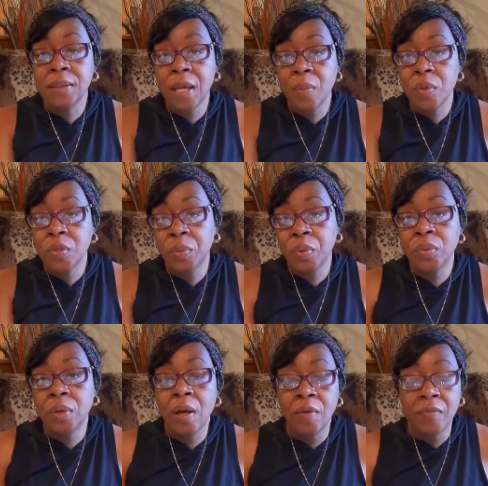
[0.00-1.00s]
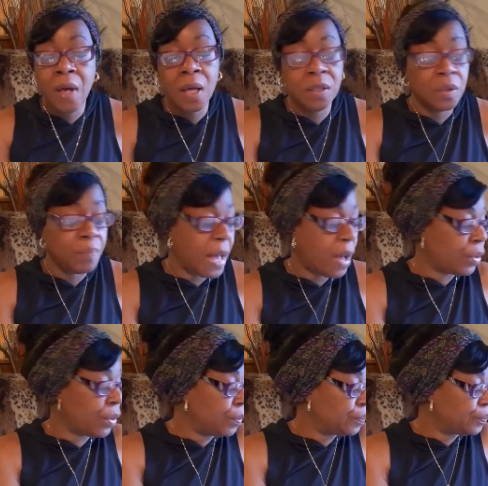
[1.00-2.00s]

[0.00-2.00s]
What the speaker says: tablespoon of onion powder.